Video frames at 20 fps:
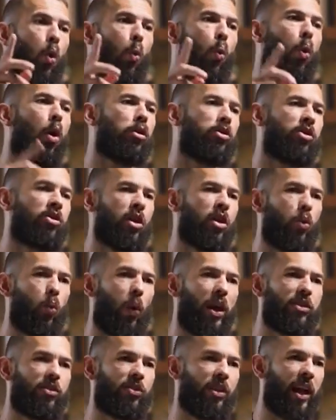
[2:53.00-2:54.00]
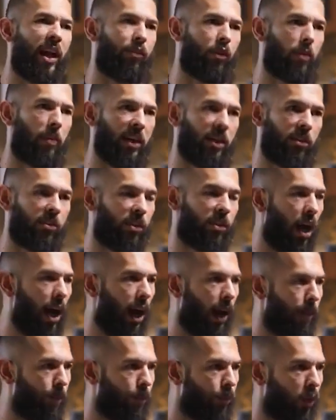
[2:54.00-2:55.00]
Worse than wasting everybody's
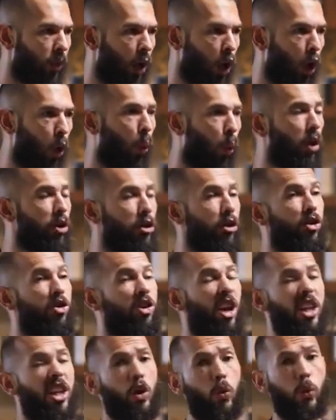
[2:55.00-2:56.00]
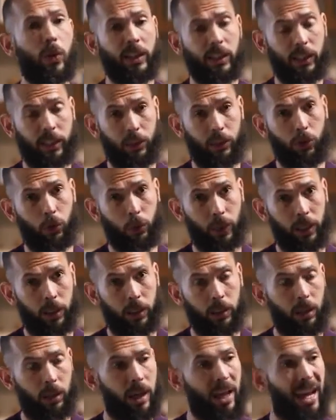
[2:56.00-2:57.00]
time, what you're genuinely doing
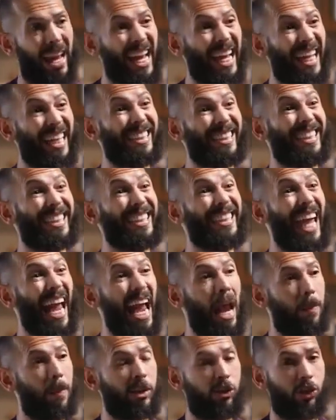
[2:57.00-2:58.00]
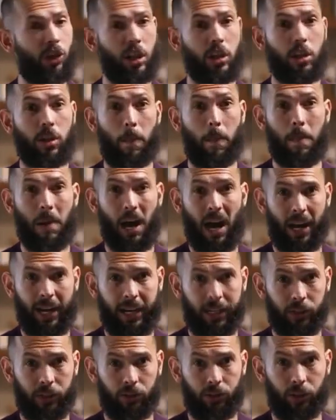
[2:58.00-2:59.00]
is damaging the
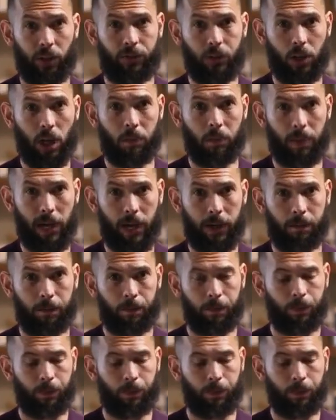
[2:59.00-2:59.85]
minds of young men.